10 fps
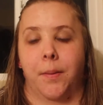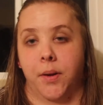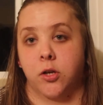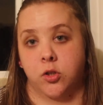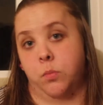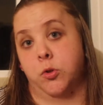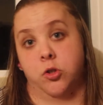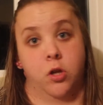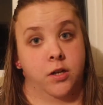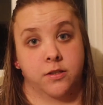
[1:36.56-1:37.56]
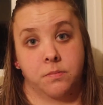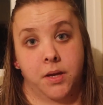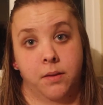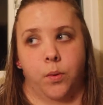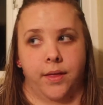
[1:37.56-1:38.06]
my parents almost lost
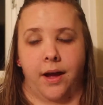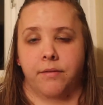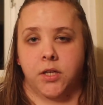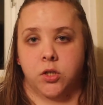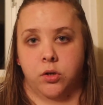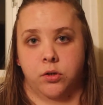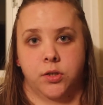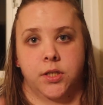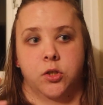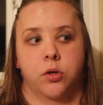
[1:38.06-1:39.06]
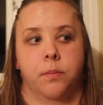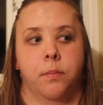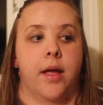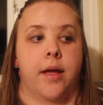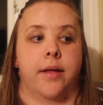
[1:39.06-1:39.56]
me with having Turner
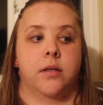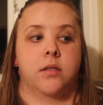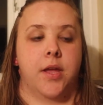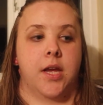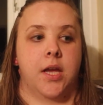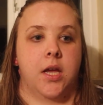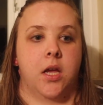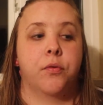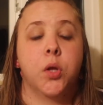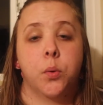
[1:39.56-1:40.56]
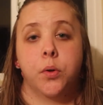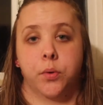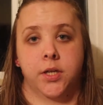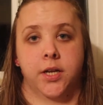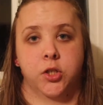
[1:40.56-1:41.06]
syndrome and the fluid
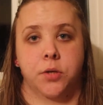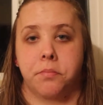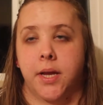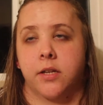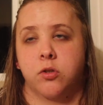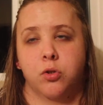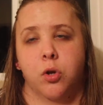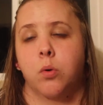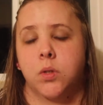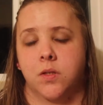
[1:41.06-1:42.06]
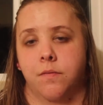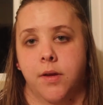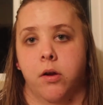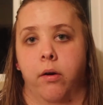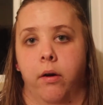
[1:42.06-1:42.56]
retention being so
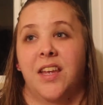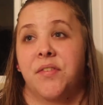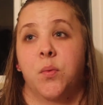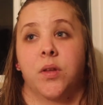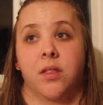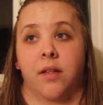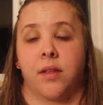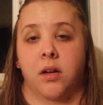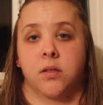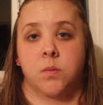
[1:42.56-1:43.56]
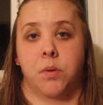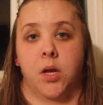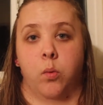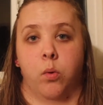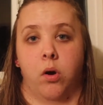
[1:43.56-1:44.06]
severe, even with nothing else
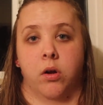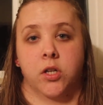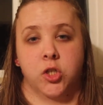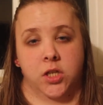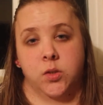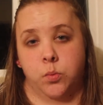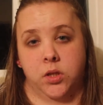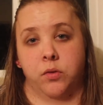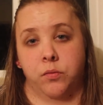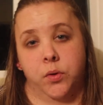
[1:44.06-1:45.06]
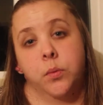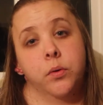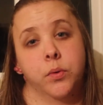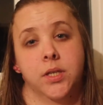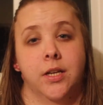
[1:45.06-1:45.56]
being wrong, just with the
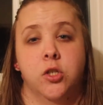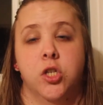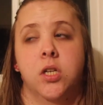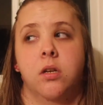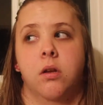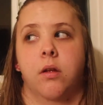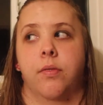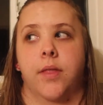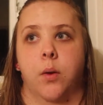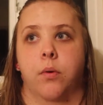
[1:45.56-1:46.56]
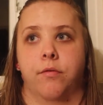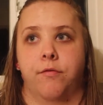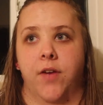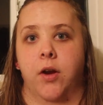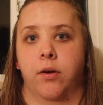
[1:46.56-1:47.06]
fluid retention, they were
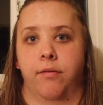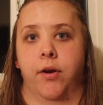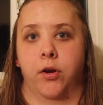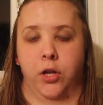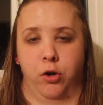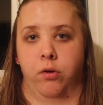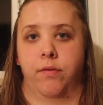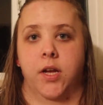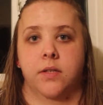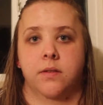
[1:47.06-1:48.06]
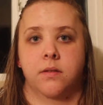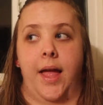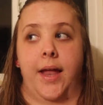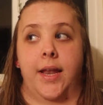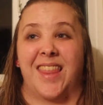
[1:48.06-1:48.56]
very, very nervous,
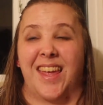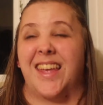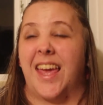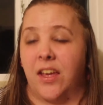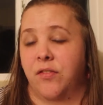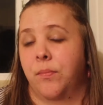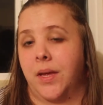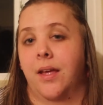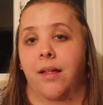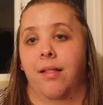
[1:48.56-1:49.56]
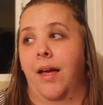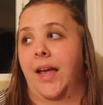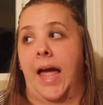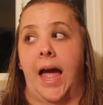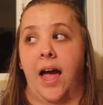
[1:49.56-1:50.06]
and it gave me
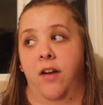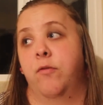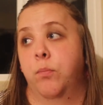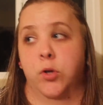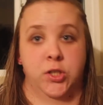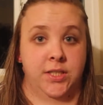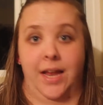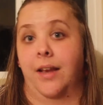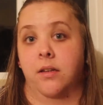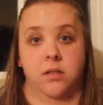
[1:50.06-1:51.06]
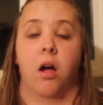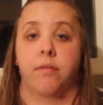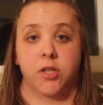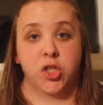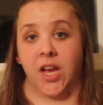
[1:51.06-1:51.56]
like 0.5%
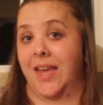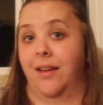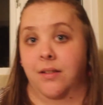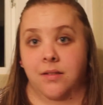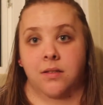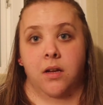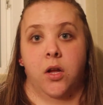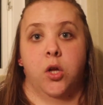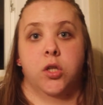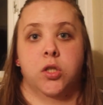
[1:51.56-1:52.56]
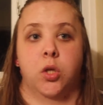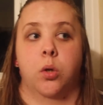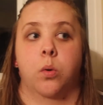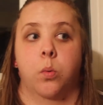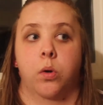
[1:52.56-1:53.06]
of a chance
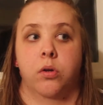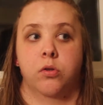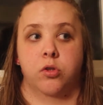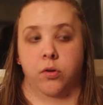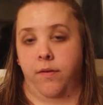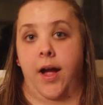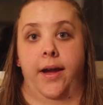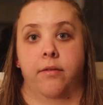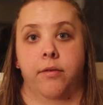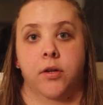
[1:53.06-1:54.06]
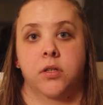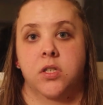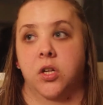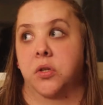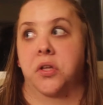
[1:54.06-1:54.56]
to survive,
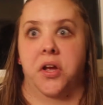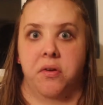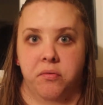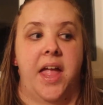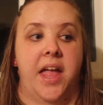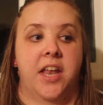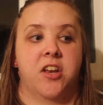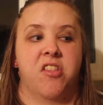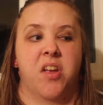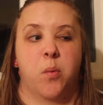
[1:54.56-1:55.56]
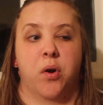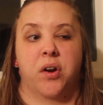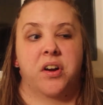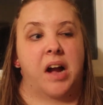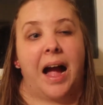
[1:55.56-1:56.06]
to live. And they
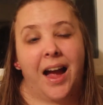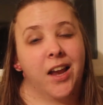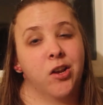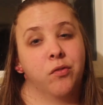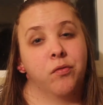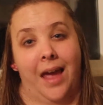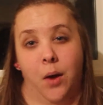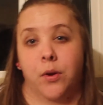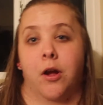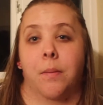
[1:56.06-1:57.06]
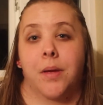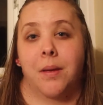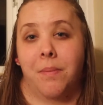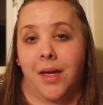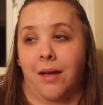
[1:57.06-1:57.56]
were kind of counting on
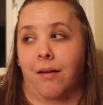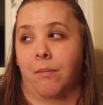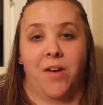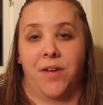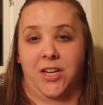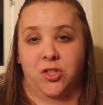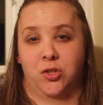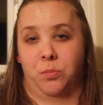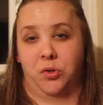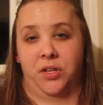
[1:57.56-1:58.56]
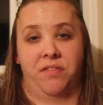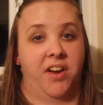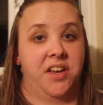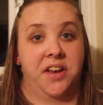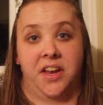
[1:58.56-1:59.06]
me being a vegetable if
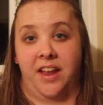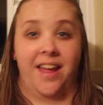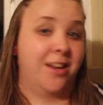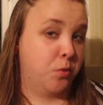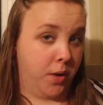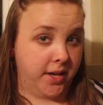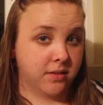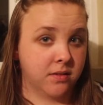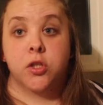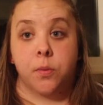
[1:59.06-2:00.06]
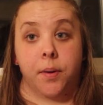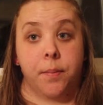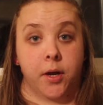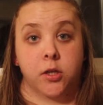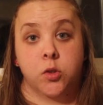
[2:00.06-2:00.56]
I did anyways. So my
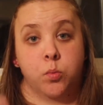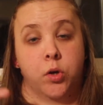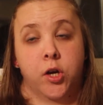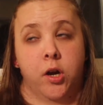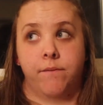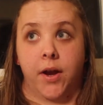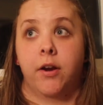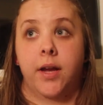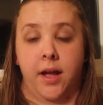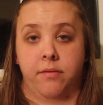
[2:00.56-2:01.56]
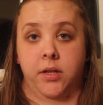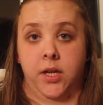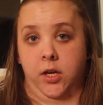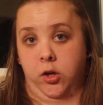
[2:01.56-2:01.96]
parents were very heavily